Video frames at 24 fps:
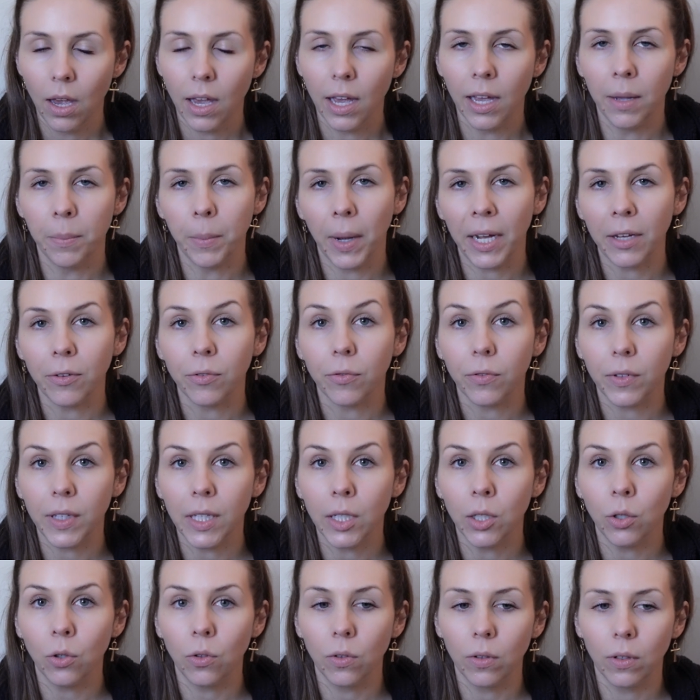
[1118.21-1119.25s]
It might
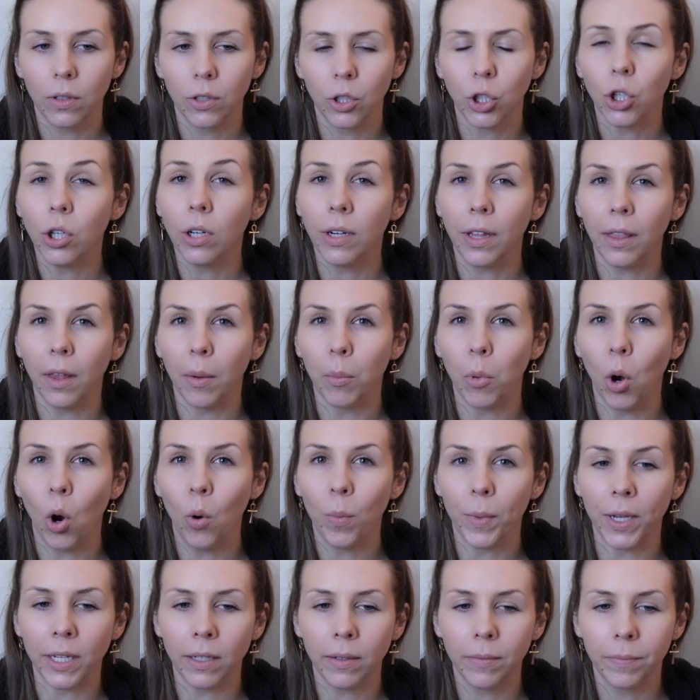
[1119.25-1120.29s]
feel good in the
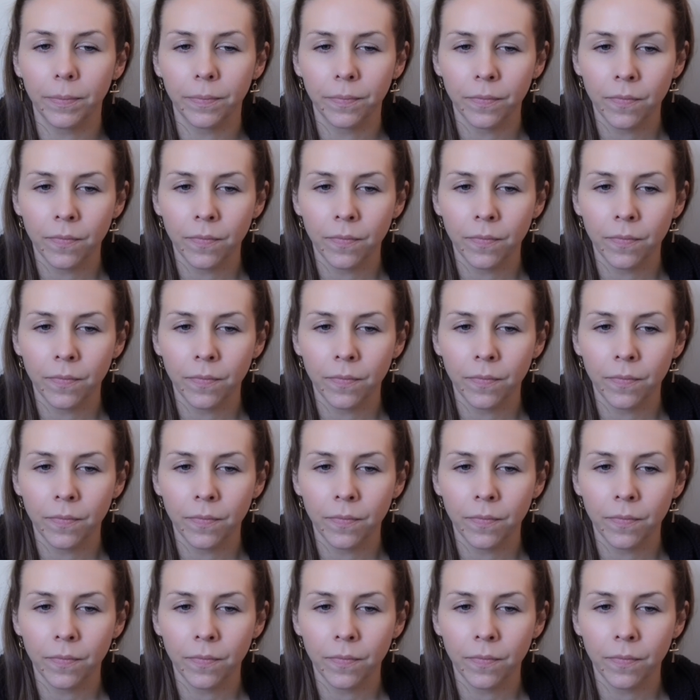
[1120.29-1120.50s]
moment